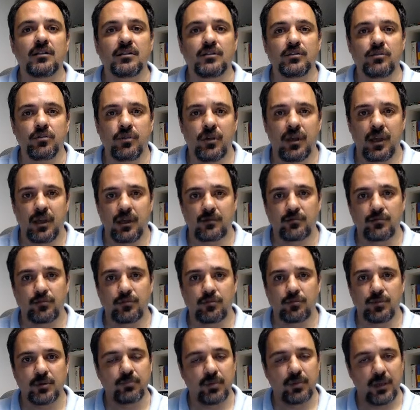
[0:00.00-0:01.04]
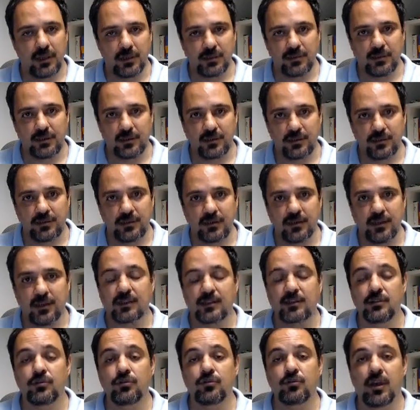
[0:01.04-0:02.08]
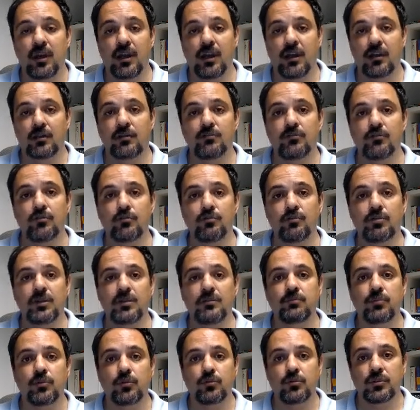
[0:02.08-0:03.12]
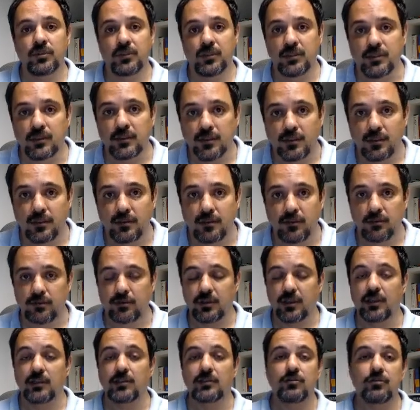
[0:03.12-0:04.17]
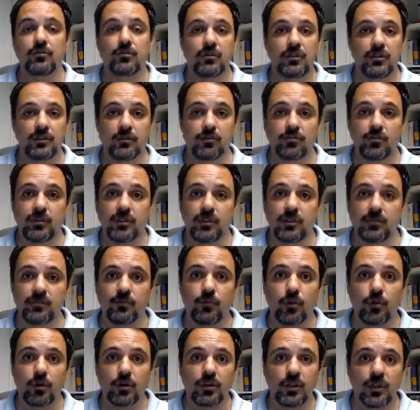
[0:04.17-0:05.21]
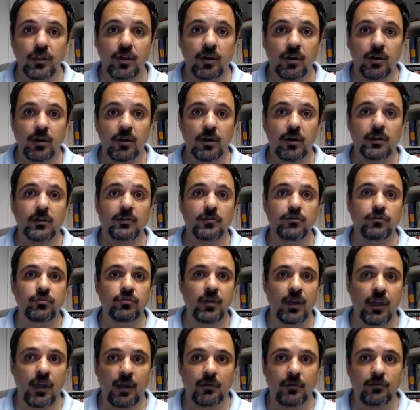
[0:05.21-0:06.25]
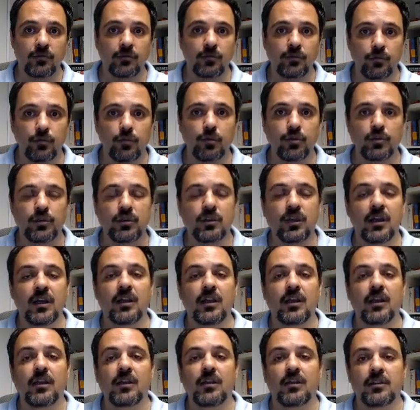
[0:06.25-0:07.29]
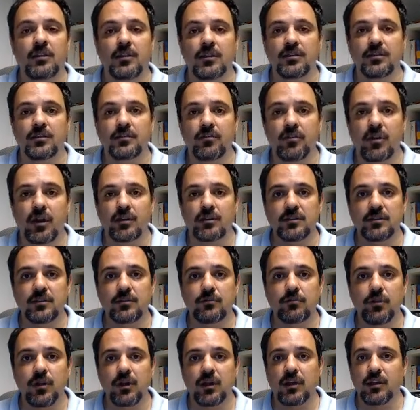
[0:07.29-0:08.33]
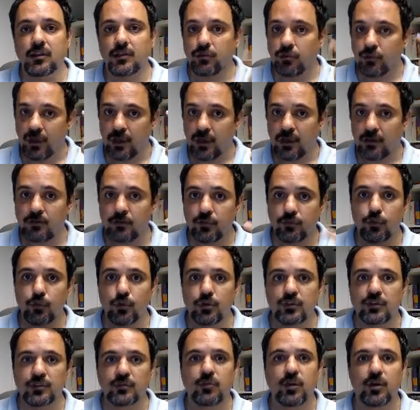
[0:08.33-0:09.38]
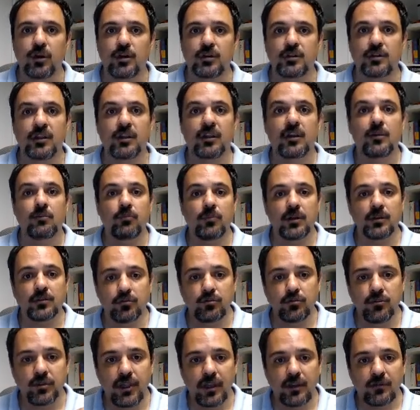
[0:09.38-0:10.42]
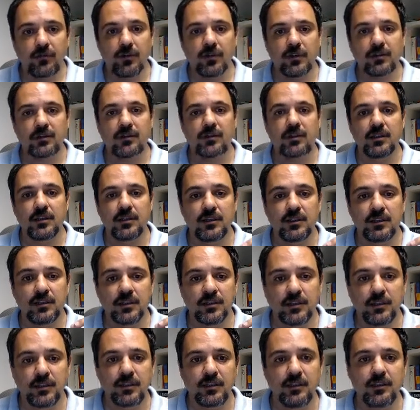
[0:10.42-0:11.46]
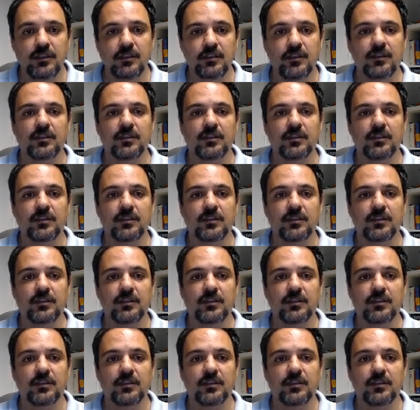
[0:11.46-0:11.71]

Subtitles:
you have to be patient and you have to be persistent. Okay, so you need to keep working hard, you have to work in a structured way, you have to work smart, but you definitely need